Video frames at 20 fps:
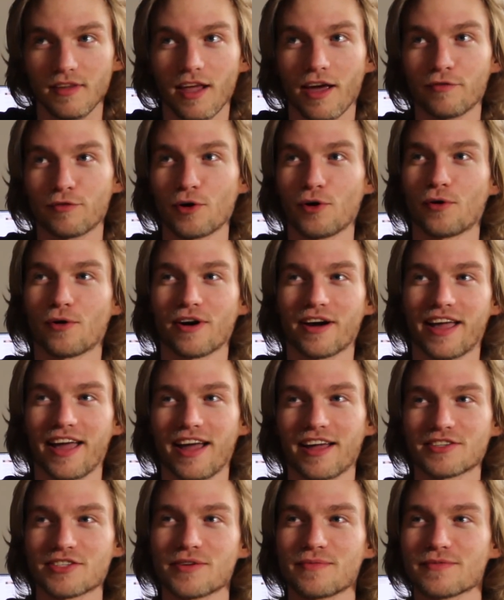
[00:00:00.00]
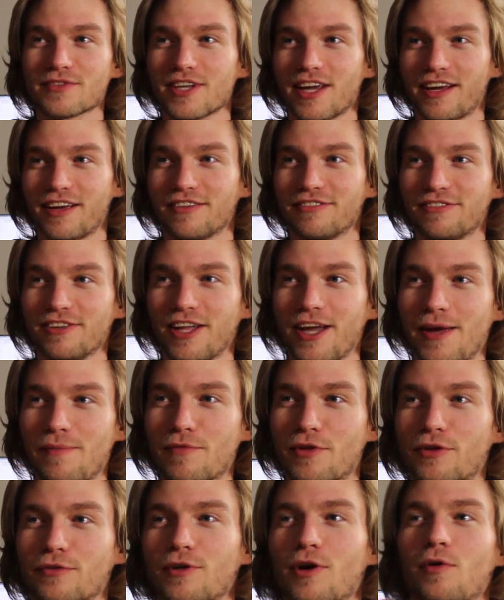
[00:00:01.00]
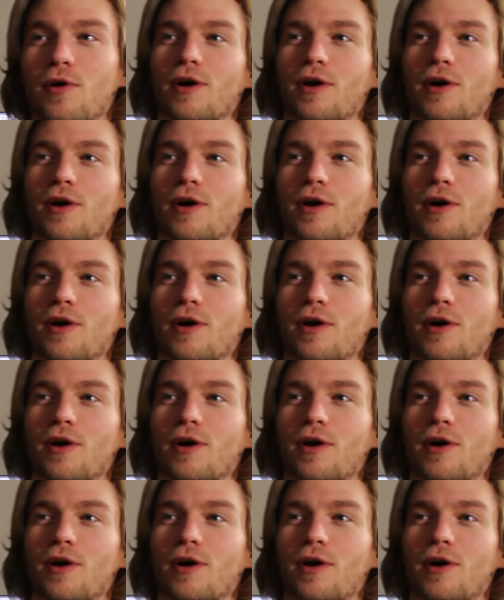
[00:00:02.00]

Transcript: Every orgasm's like a flamethrower.